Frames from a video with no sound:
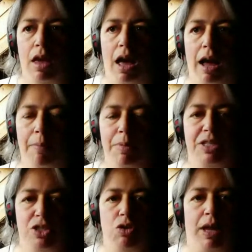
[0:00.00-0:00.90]

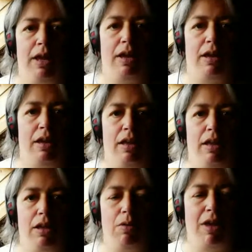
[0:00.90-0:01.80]
assuming
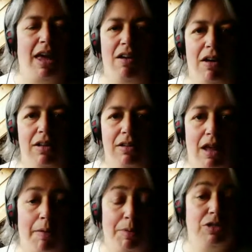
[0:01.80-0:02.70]
you cannot.
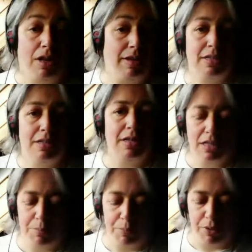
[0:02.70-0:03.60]
This
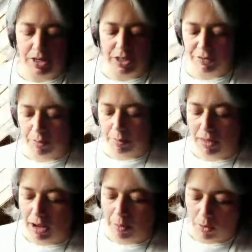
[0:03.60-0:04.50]
is a prejudice for me
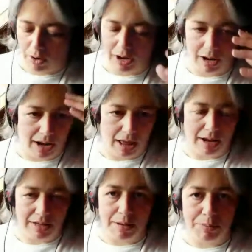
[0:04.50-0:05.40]
then, or an
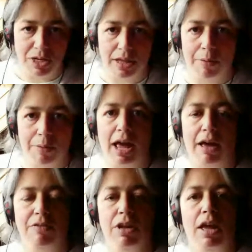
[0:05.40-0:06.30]
assumption that I would
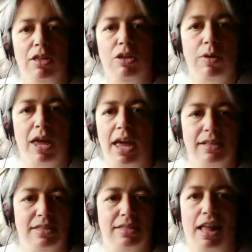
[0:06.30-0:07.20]
have. You can't
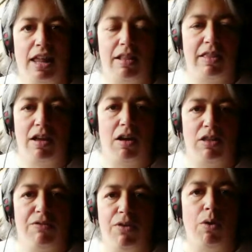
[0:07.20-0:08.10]
sell anything on the
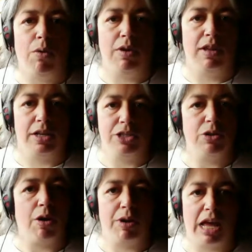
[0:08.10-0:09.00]
phone unless you
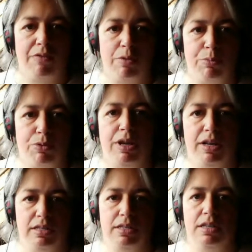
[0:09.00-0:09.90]
already have a
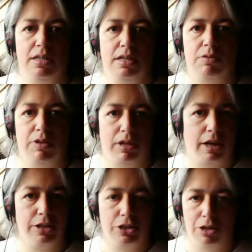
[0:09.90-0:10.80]
pre-existing
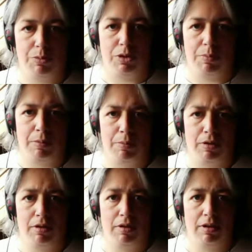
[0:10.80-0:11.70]
relationship with the people,
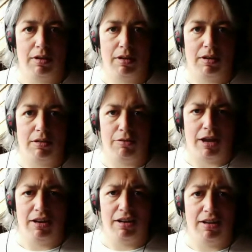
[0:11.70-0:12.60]

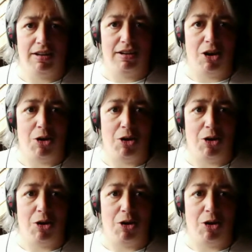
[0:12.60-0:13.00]
right? Or